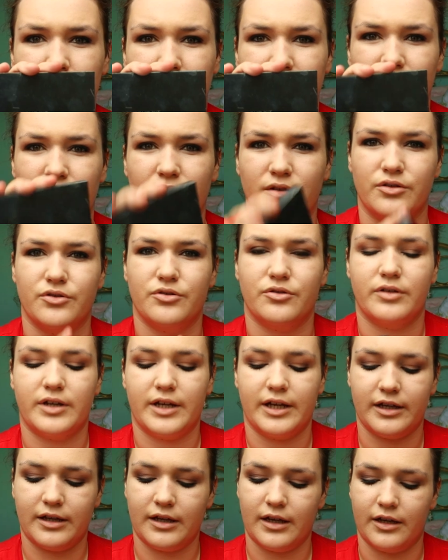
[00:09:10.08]
my contour
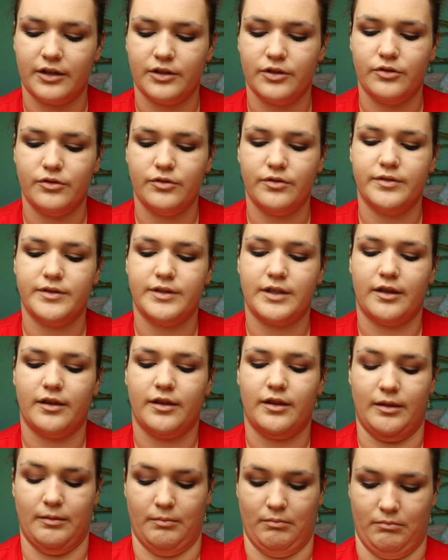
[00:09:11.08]
kit and use
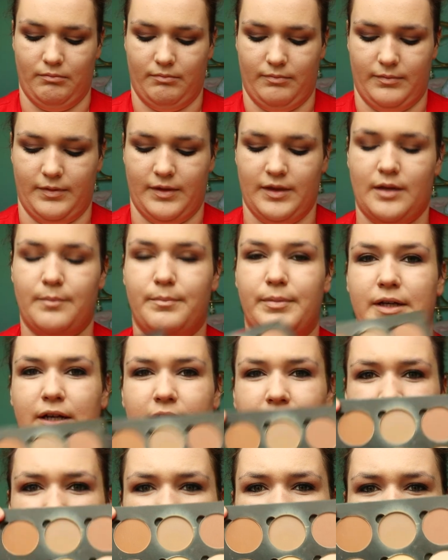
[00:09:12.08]
the
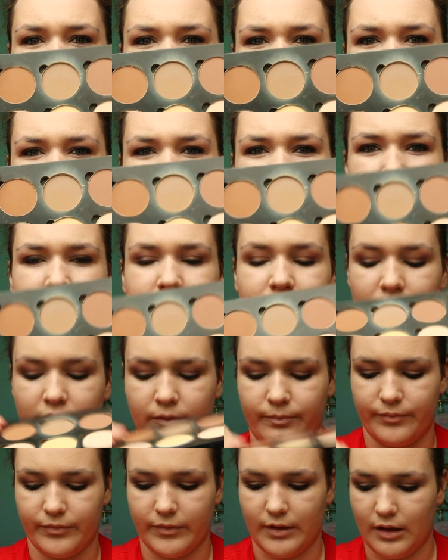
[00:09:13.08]
banana powder out of
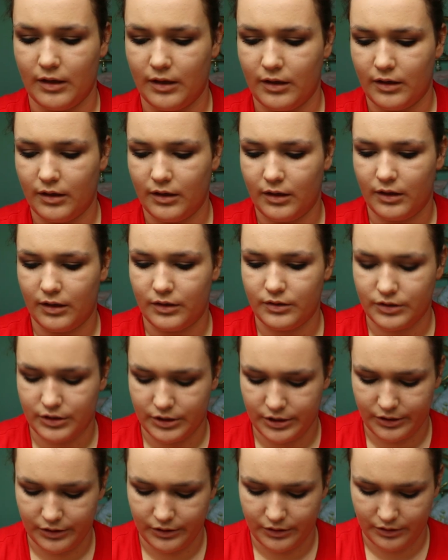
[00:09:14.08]
it
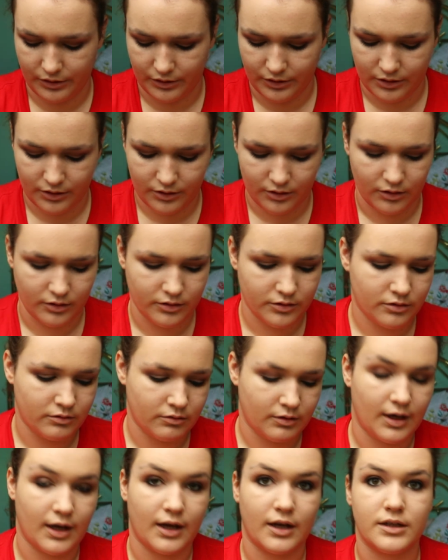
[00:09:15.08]
to
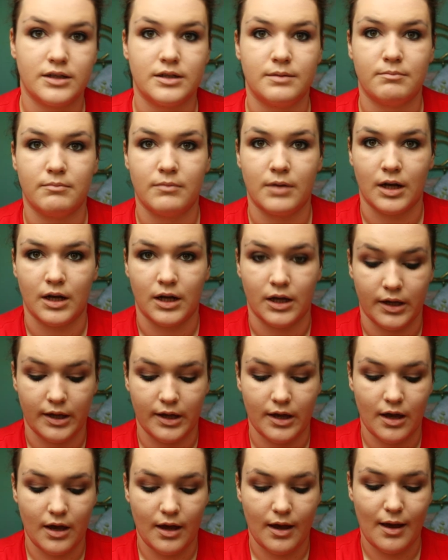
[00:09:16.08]
counteract
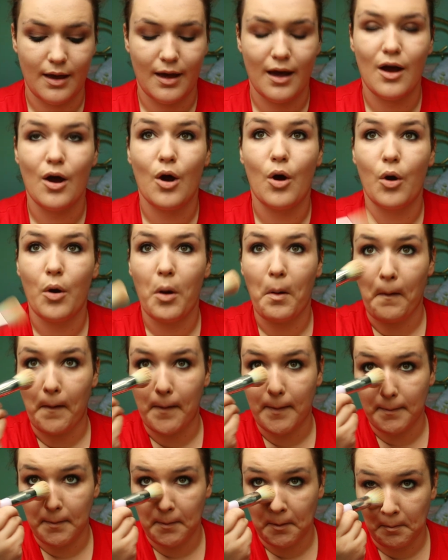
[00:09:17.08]
my
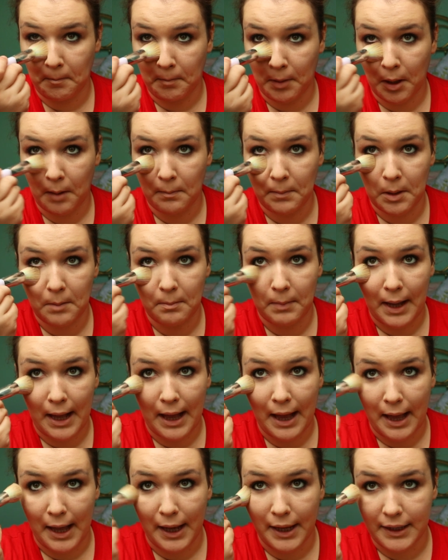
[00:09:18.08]
purple
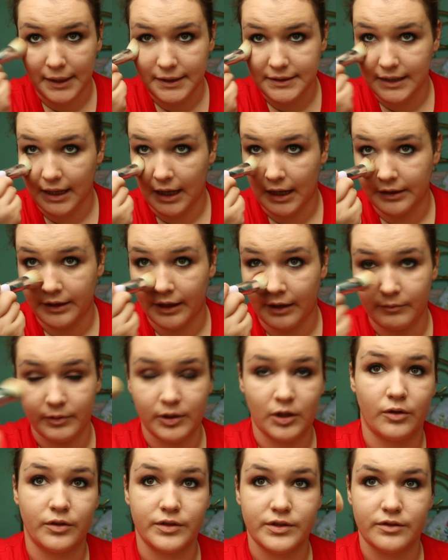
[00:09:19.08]
bags. And that
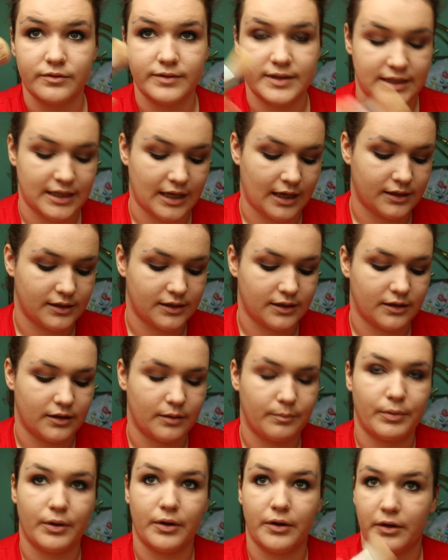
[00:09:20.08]
will also set
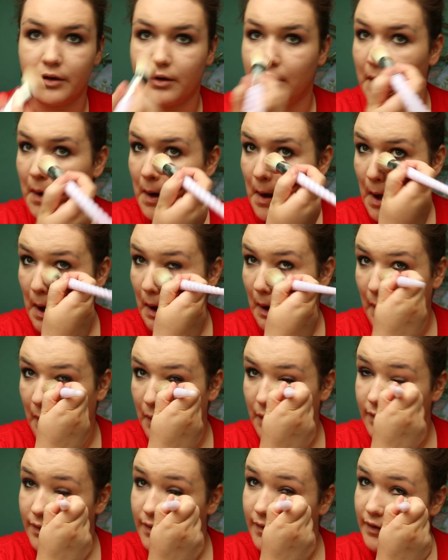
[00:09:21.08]
the powder
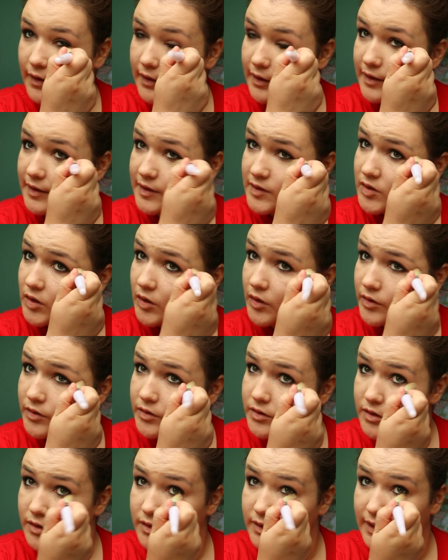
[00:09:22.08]
that is
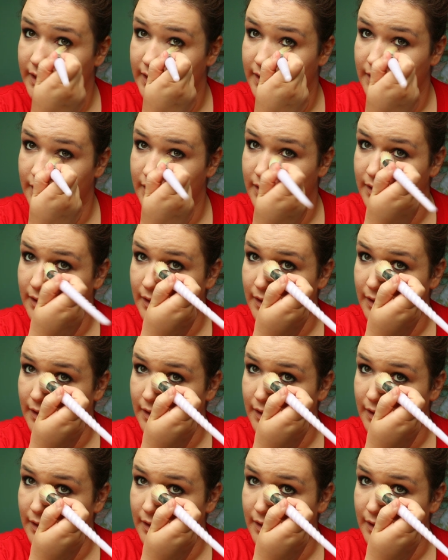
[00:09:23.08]
underneath.